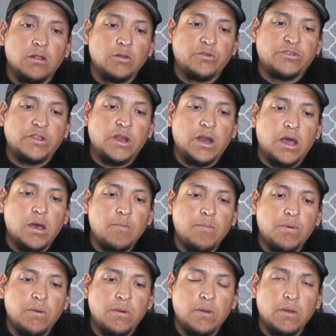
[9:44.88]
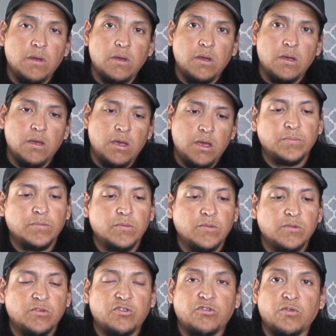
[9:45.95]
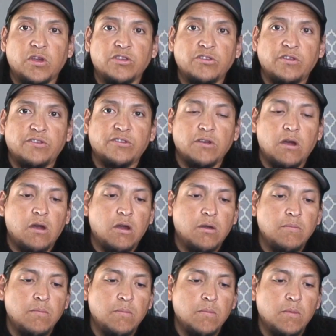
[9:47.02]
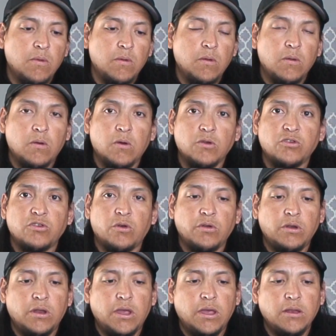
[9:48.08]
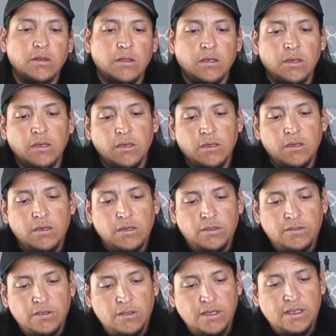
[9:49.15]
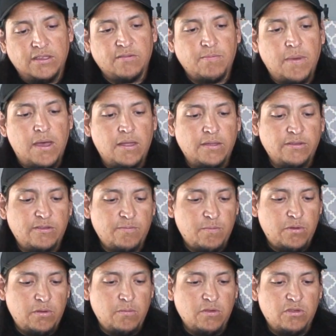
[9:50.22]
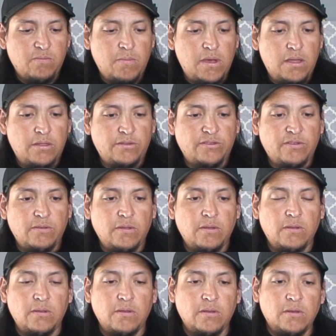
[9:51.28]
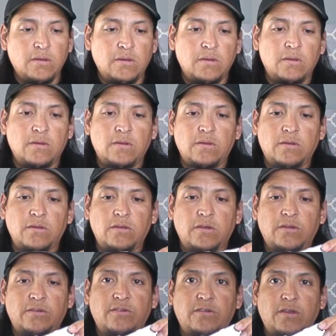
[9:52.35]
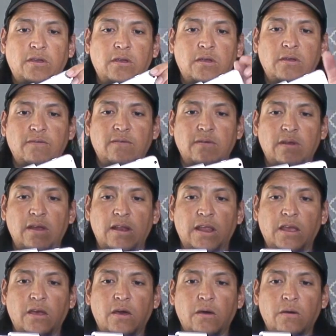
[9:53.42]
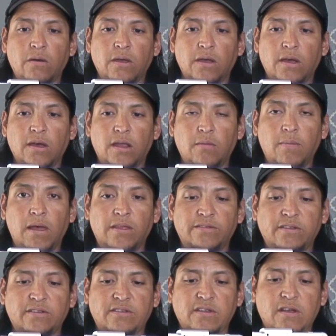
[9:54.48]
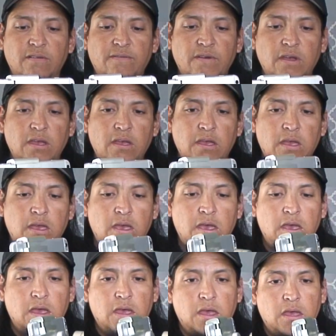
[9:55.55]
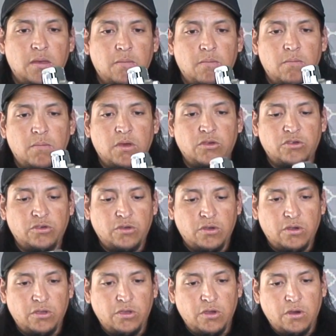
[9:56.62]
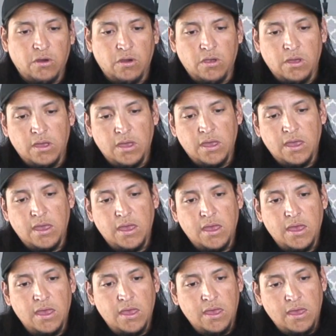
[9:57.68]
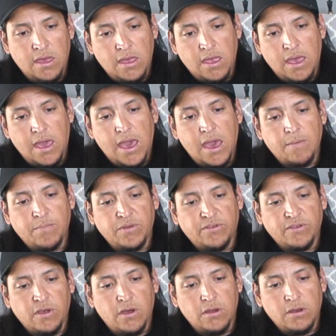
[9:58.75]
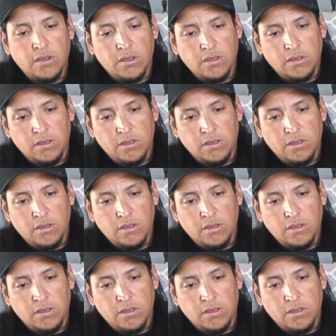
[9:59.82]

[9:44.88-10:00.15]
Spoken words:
loosen it up, stretch this arm or shorten it until it gets balanced, pretty much balanced. You can see I let go, kind of balance itself. Make sure your app is on.